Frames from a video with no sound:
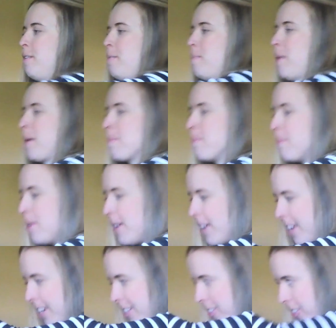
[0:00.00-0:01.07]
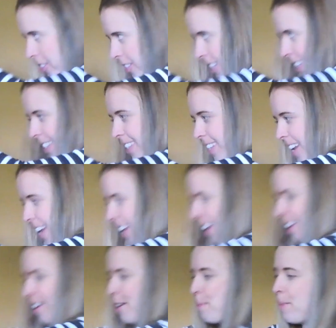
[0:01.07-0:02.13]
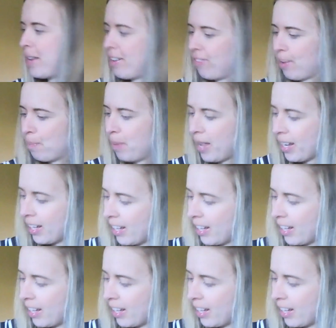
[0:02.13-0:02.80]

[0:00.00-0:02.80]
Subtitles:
my mush is taking on a bit of a pink